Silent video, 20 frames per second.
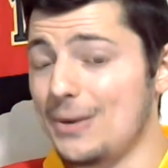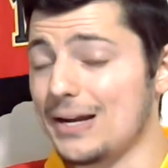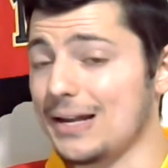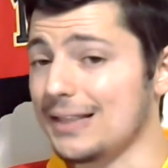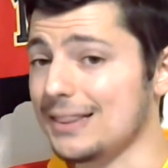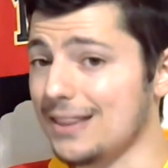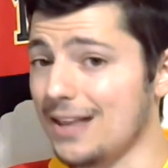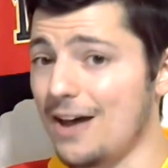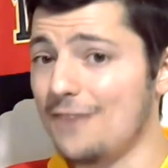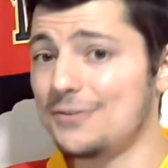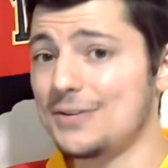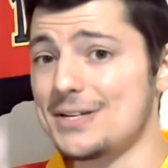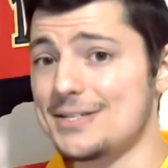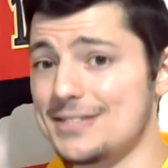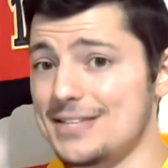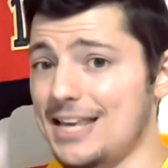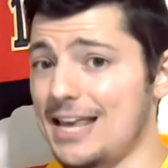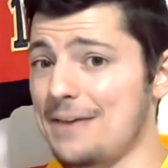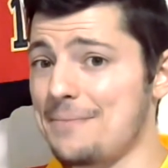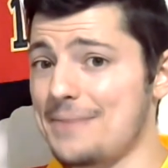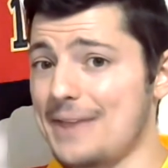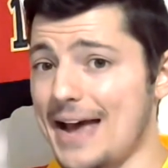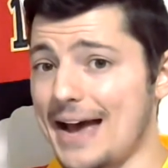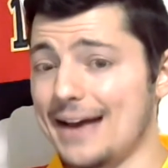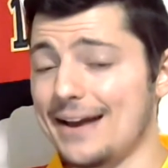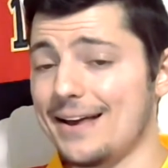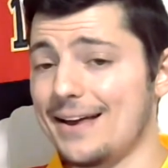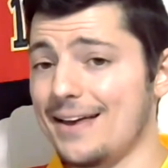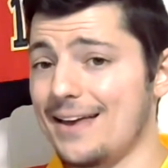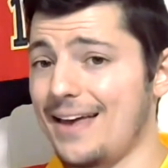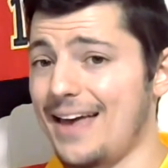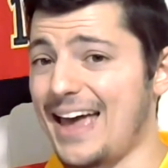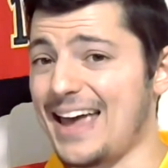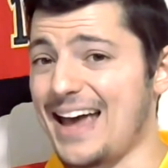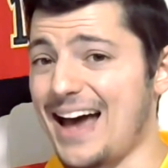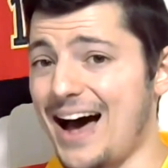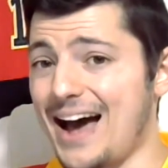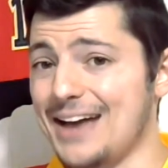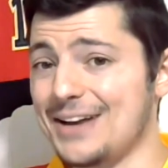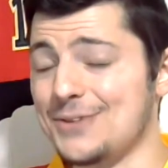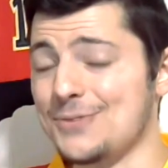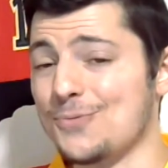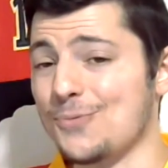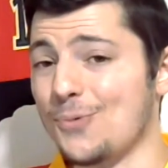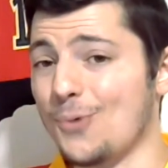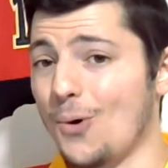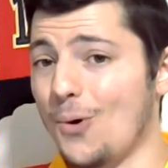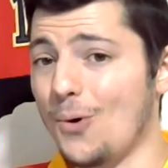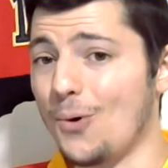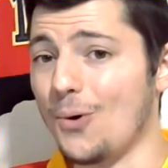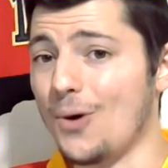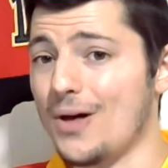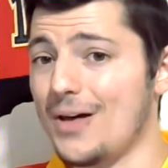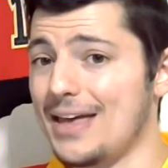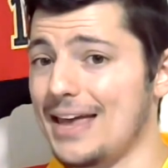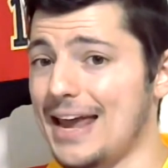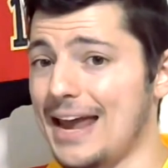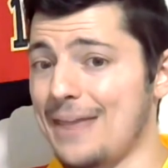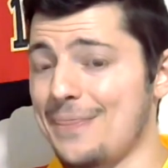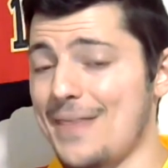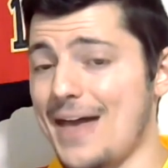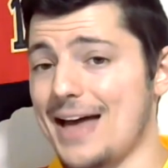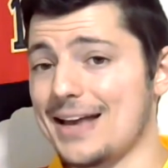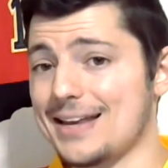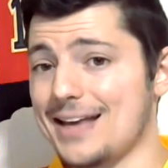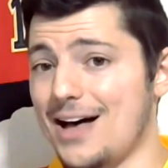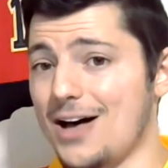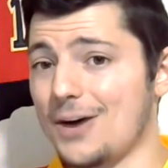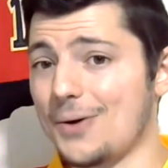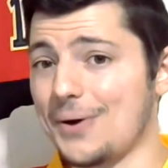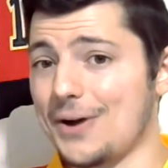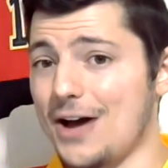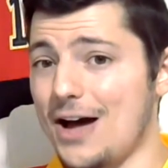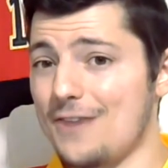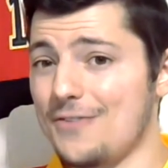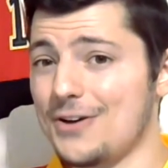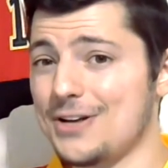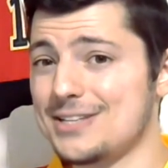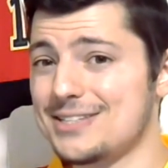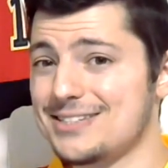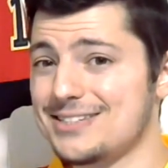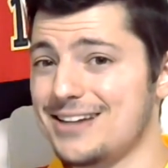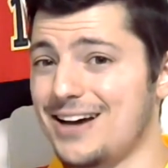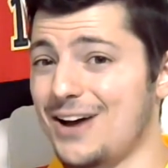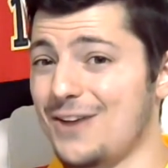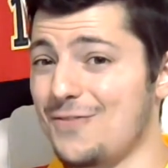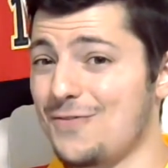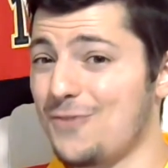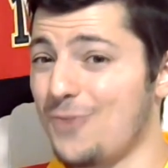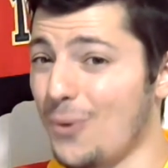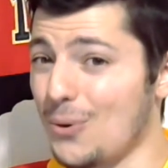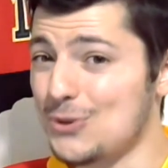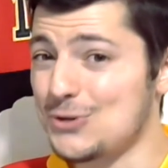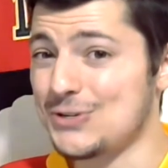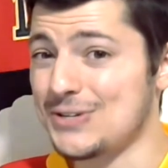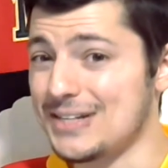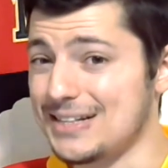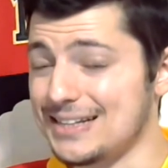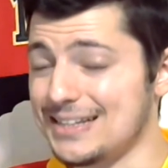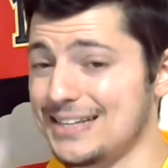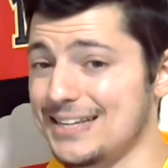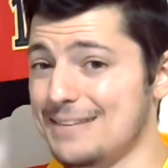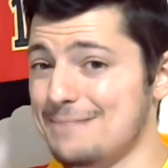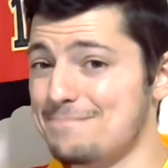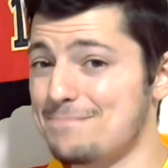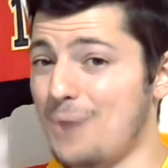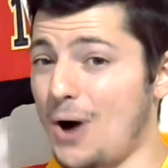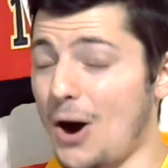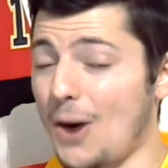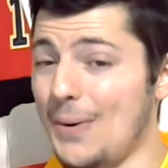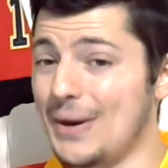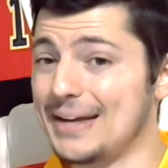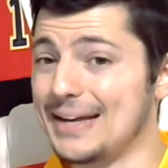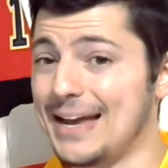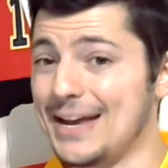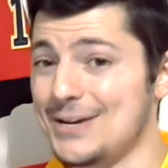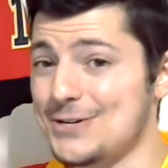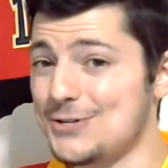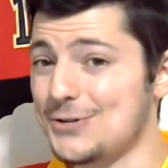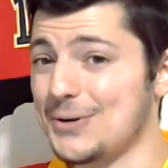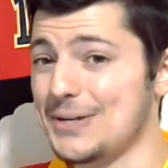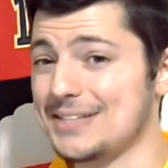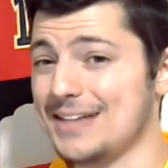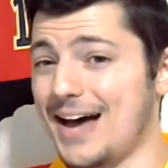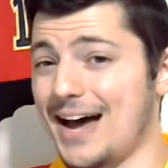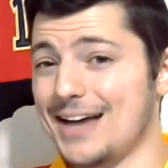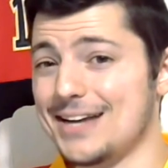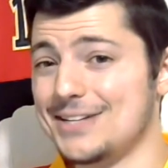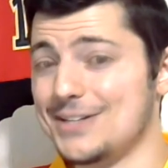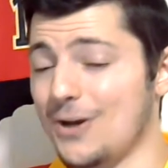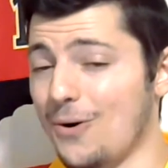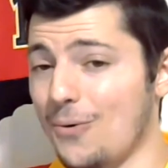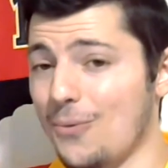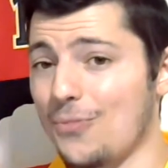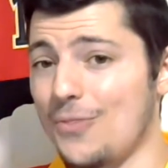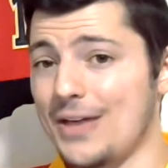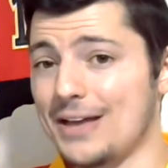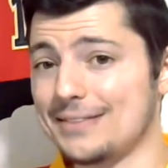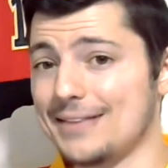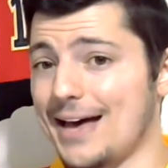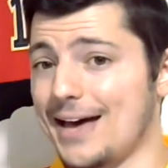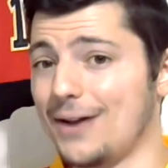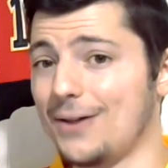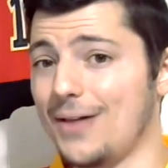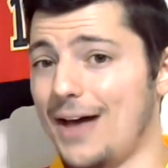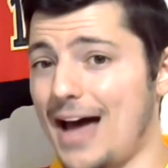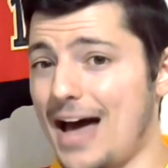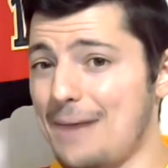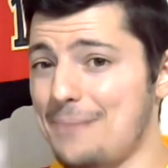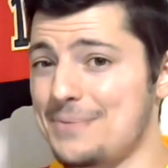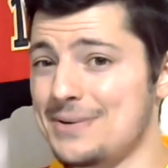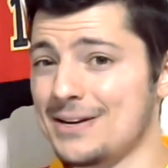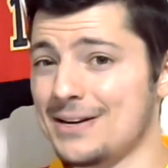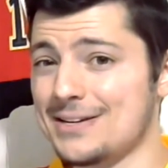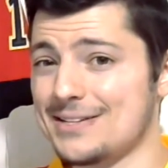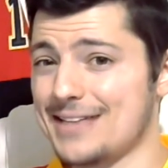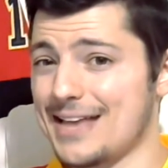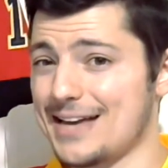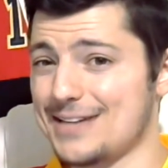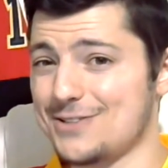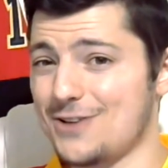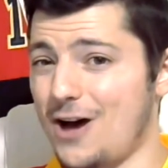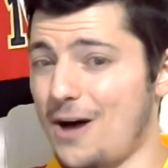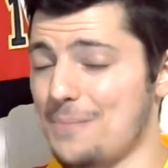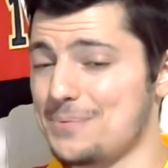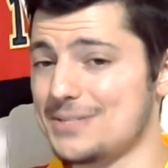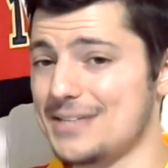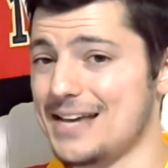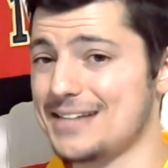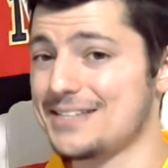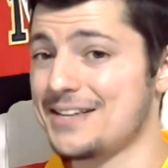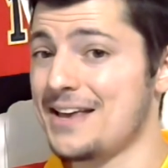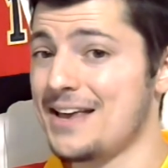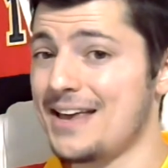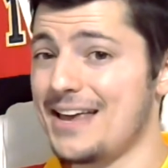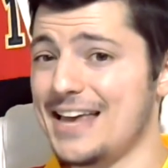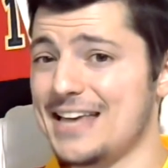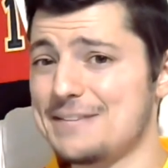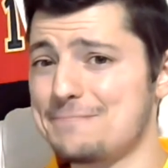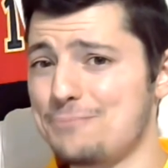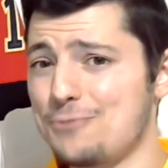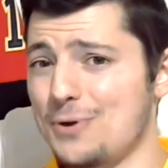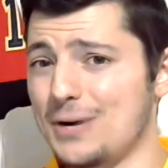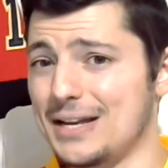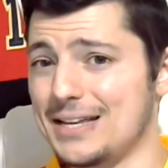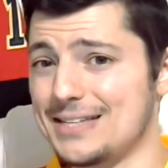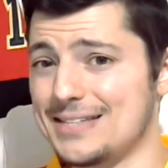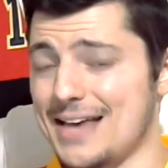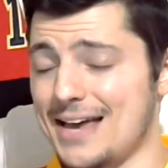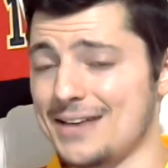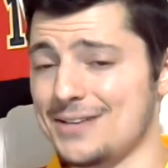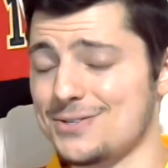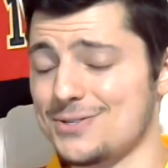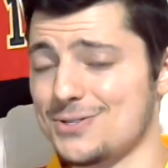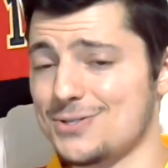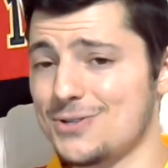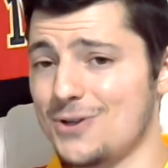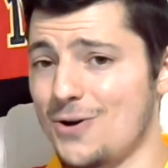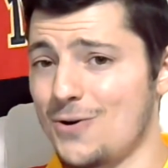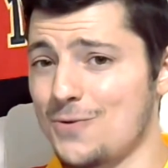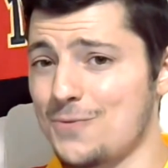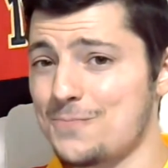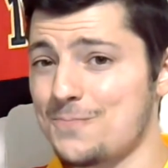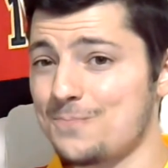love to see him get a heightened role in that Calgary offense. Unfortunately, barring injuries, I don't think that'll happen because that top six is pretty set in stone.